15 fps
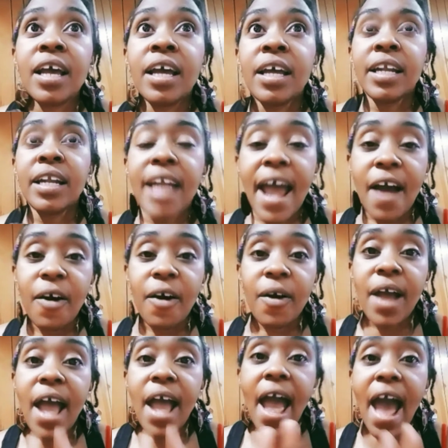Now,
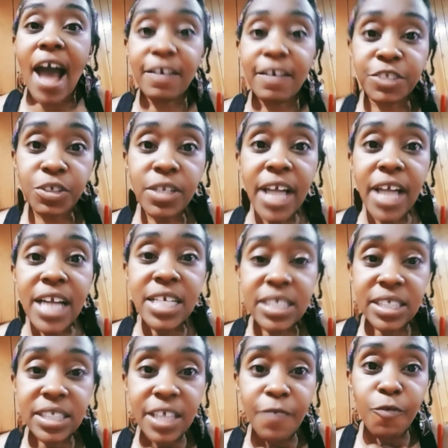after you let it
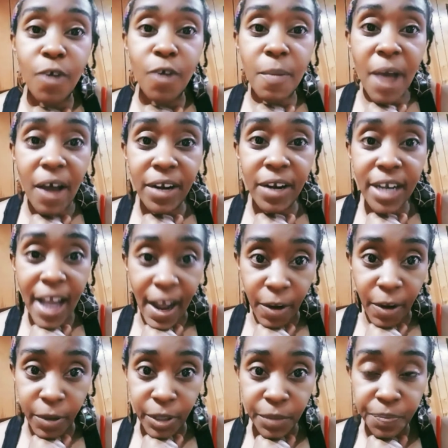sit for about an
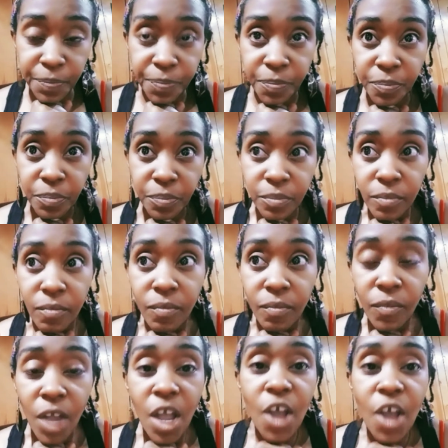hour,
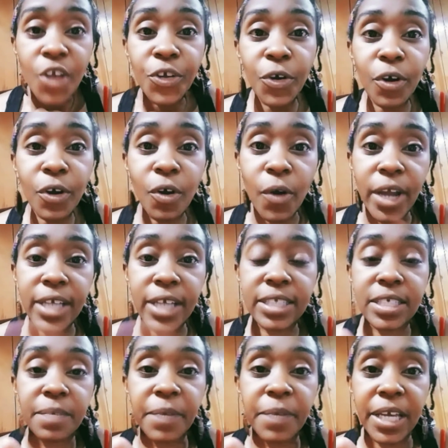you're going to
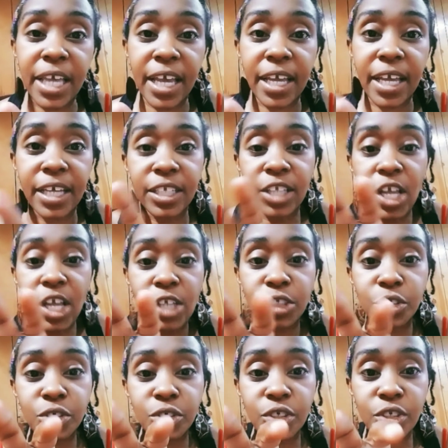begin
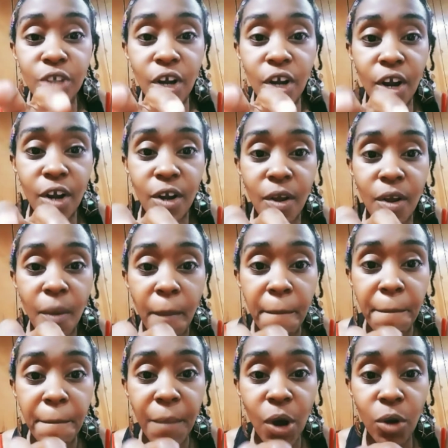to start
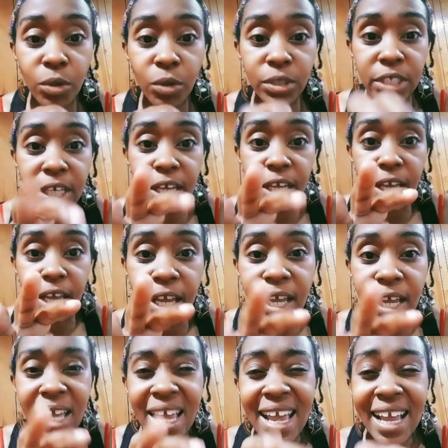molding it,
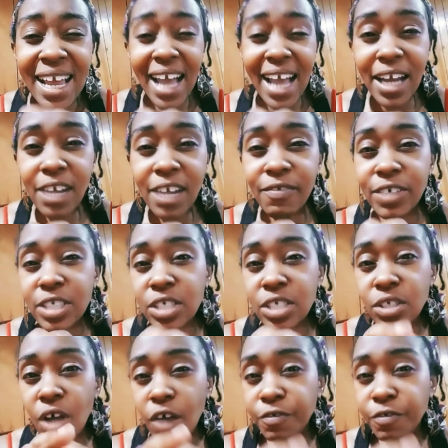kind of a
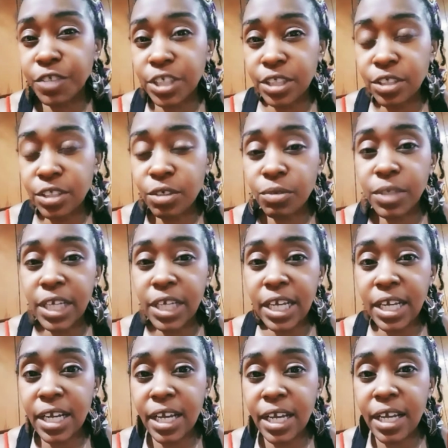soft, gentle
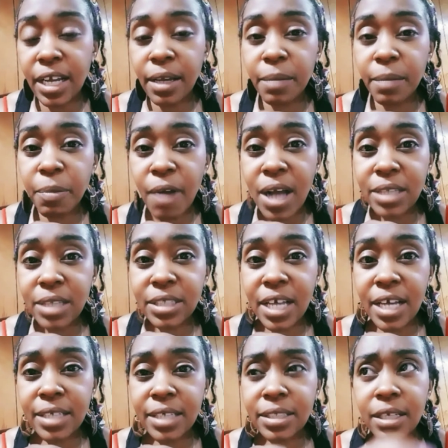kneading
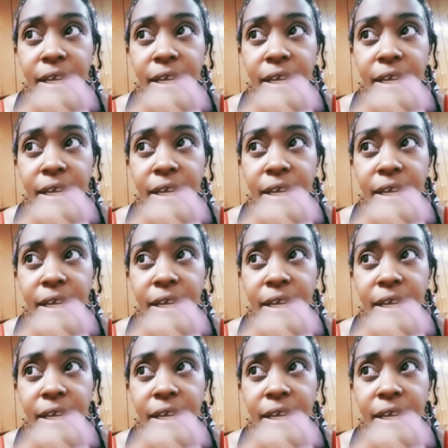process.